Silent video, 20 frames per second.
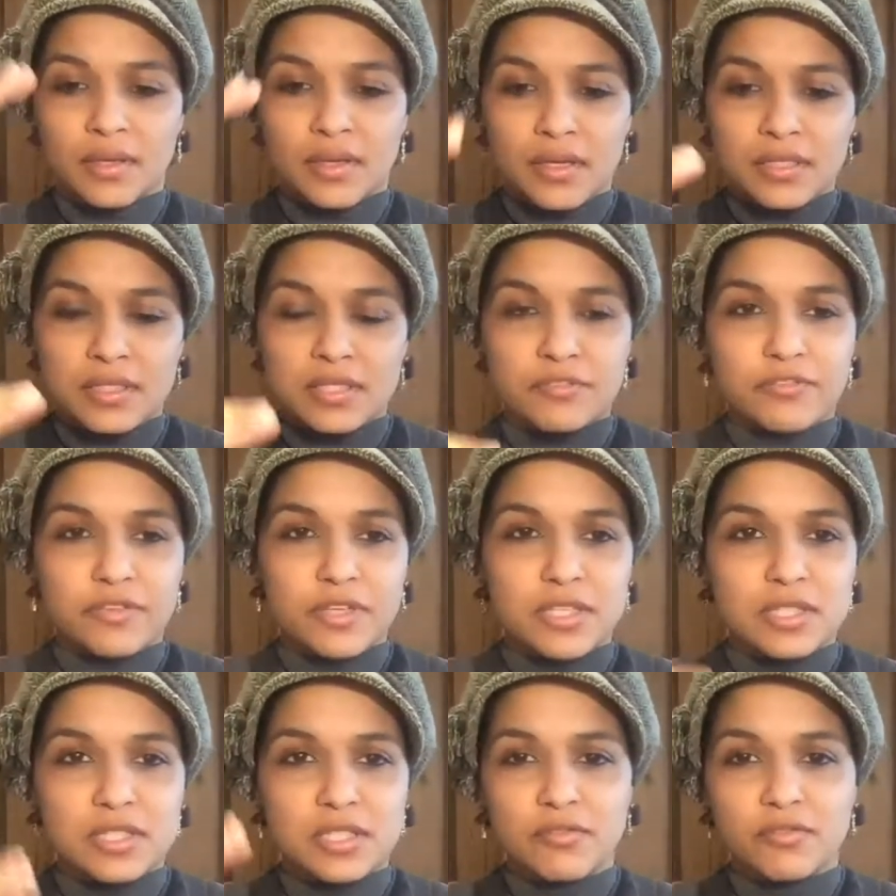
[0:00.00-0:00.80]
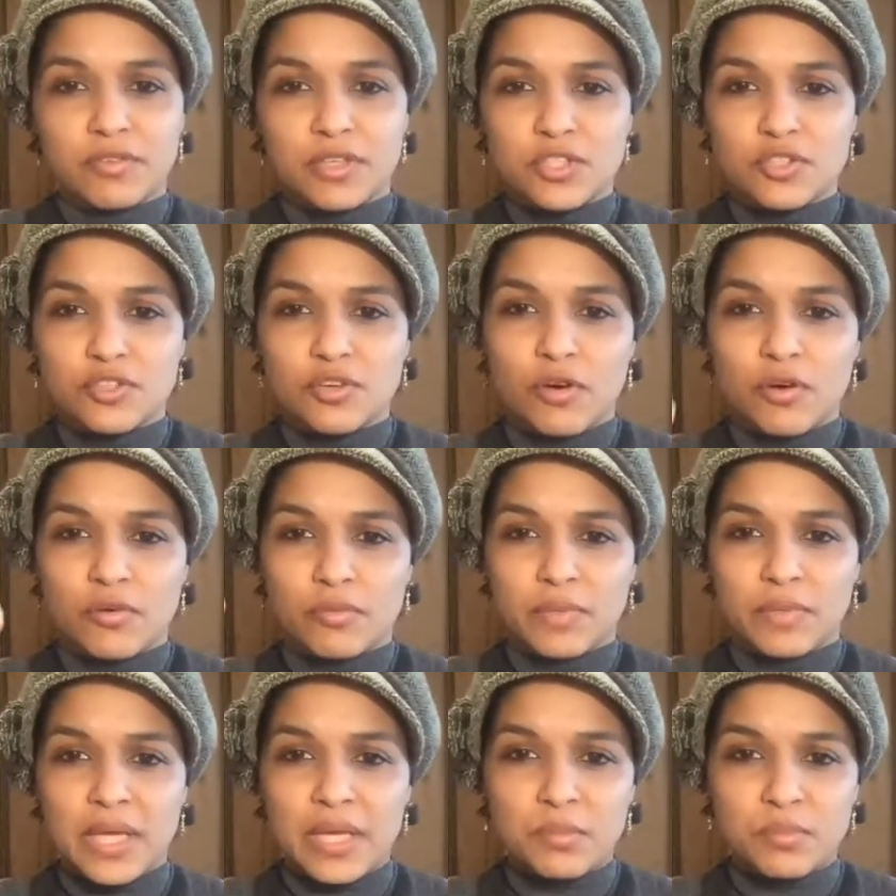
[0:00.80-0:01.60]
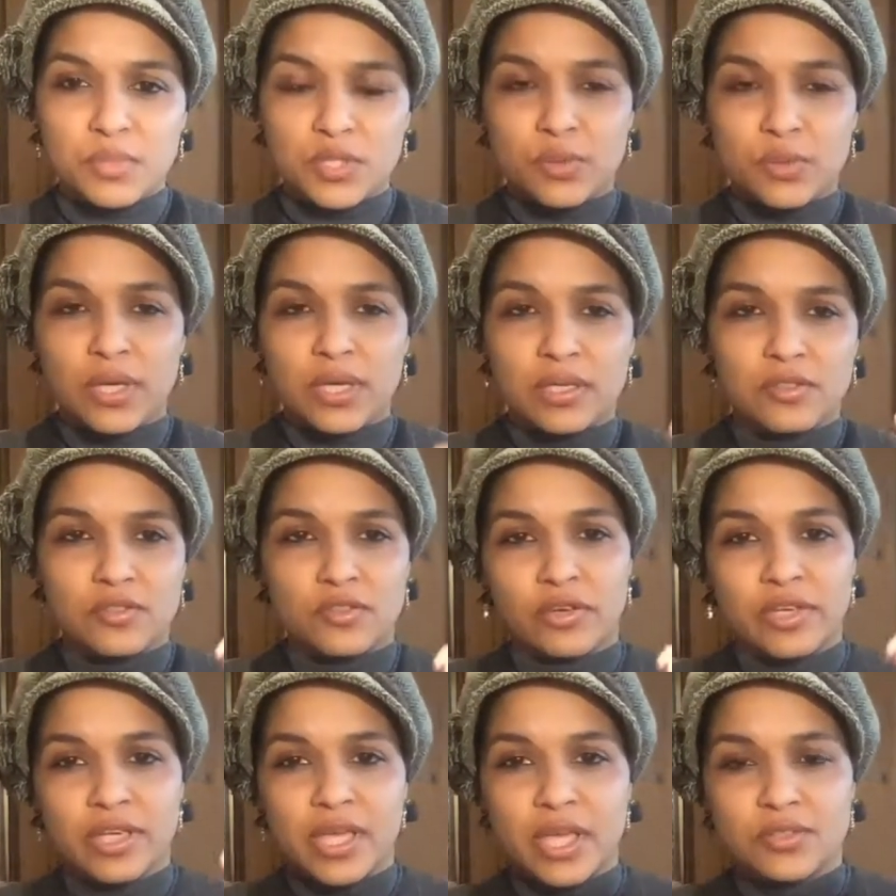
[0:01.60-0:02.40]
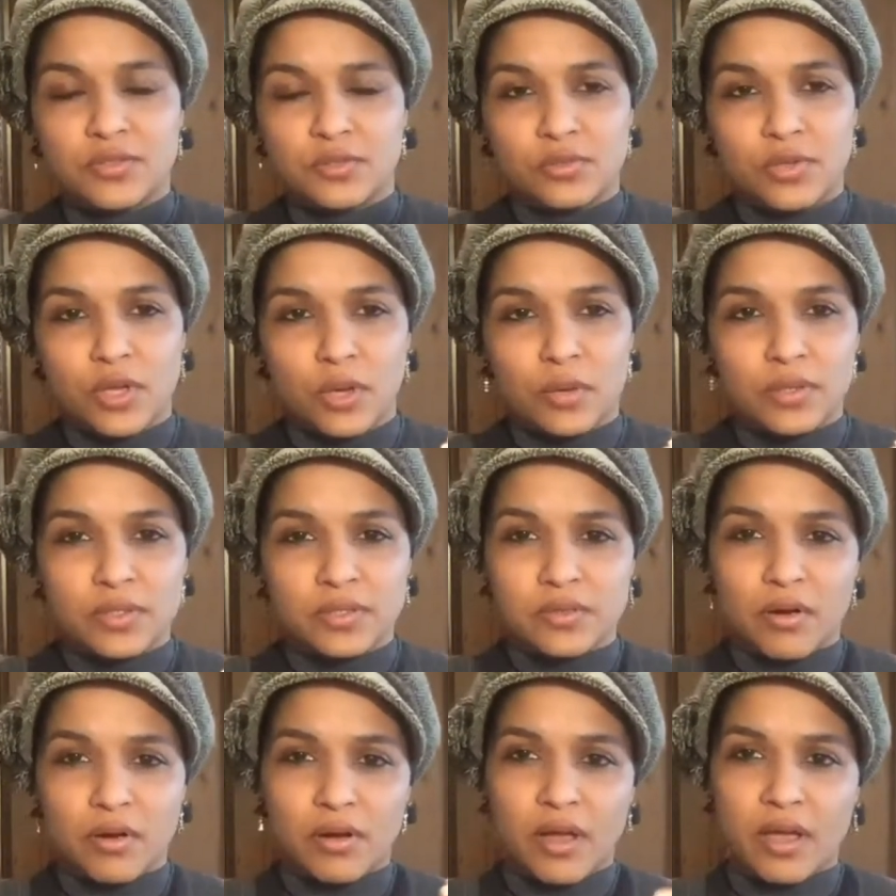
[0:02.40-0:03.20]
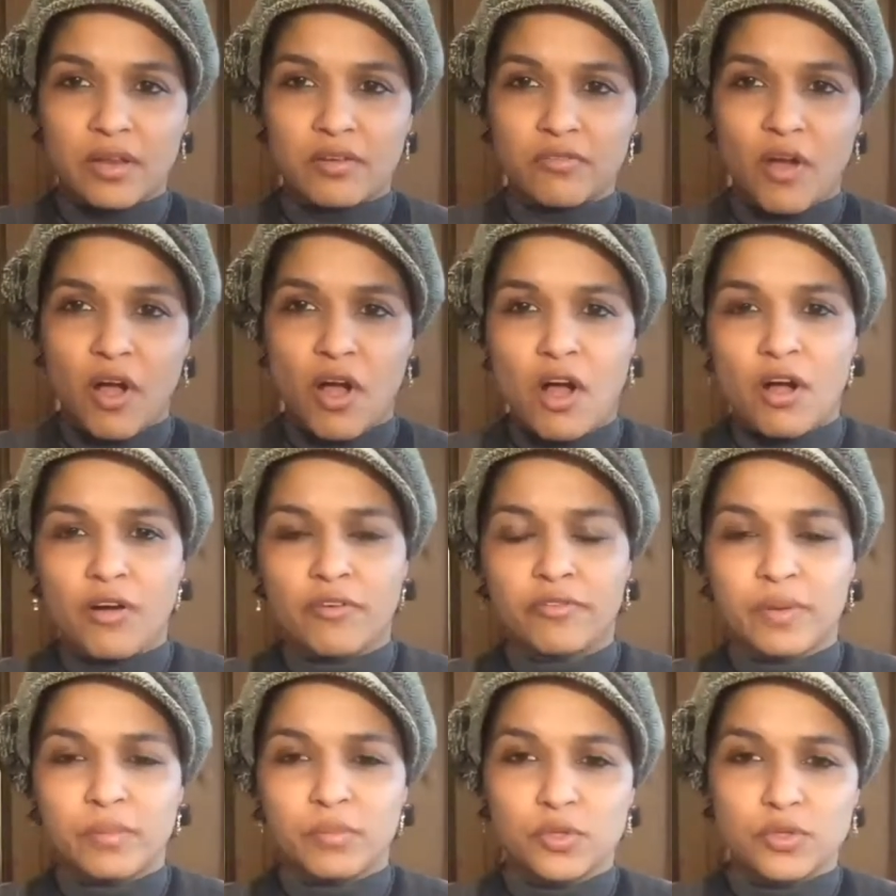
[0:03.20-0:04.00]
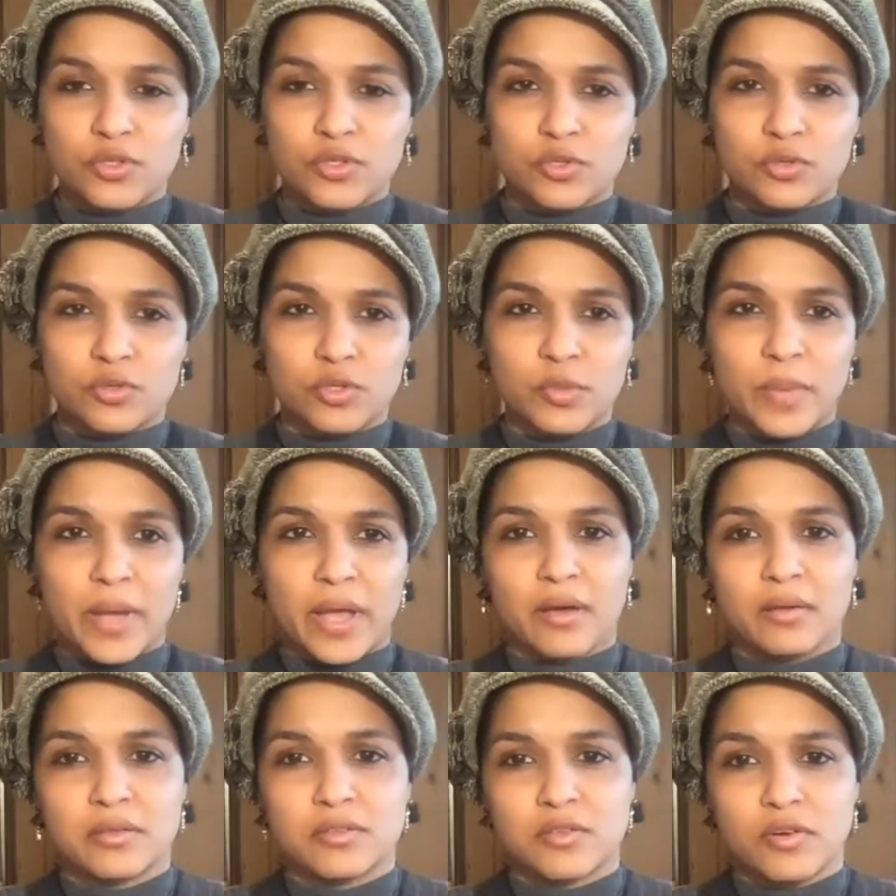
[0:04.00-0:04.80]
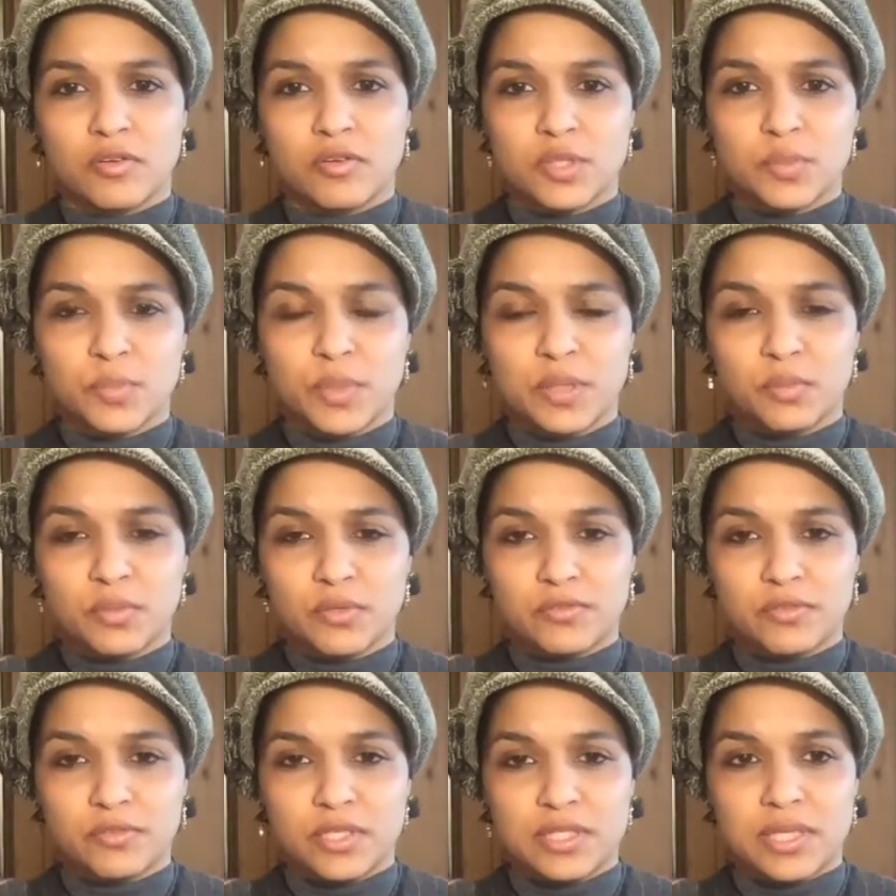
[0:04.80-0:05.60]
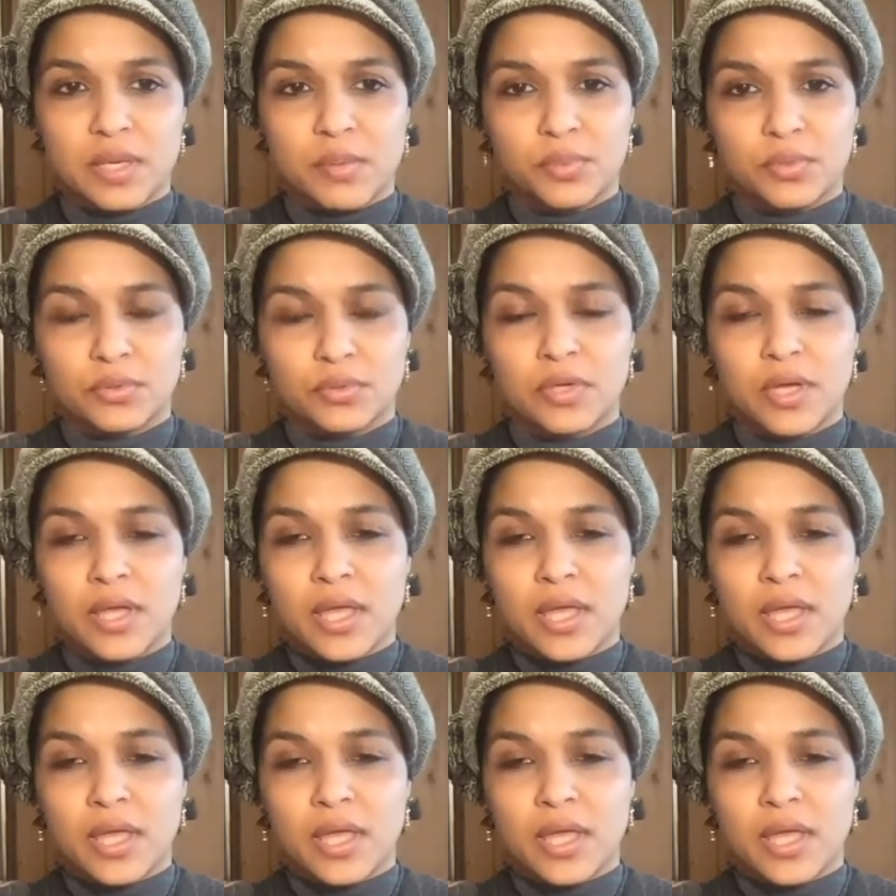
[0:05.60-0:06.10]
definitive and it's got in between, it's not yes or no, it's got kind of half, I'm not sure about orange pigment, for example.